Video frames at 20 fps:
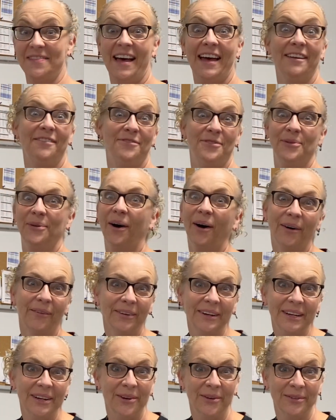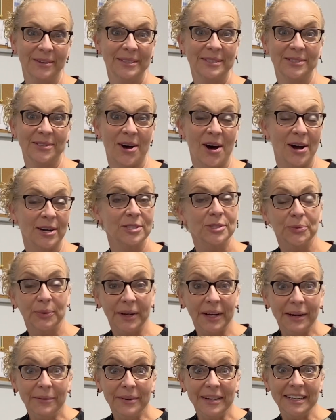of you already know this song, so what I
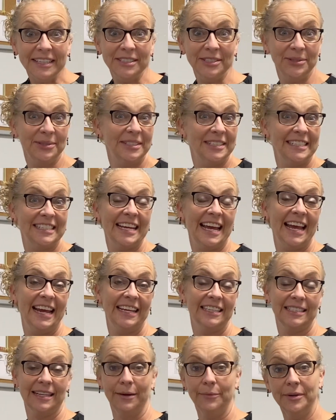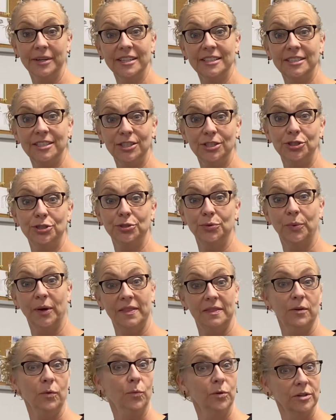want to do today is I want to teach you what the
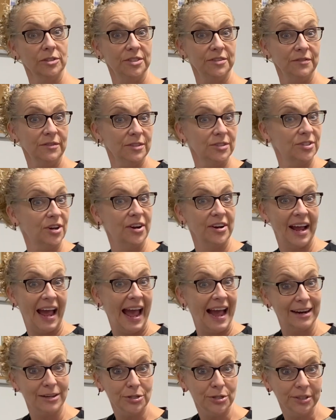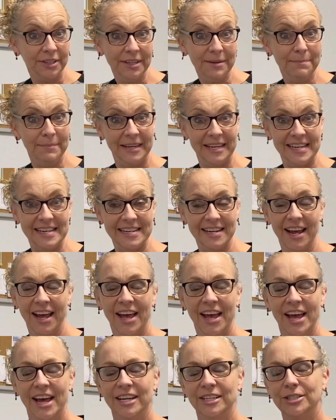words of the song actually mean
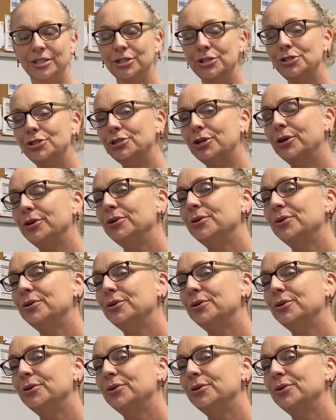to show you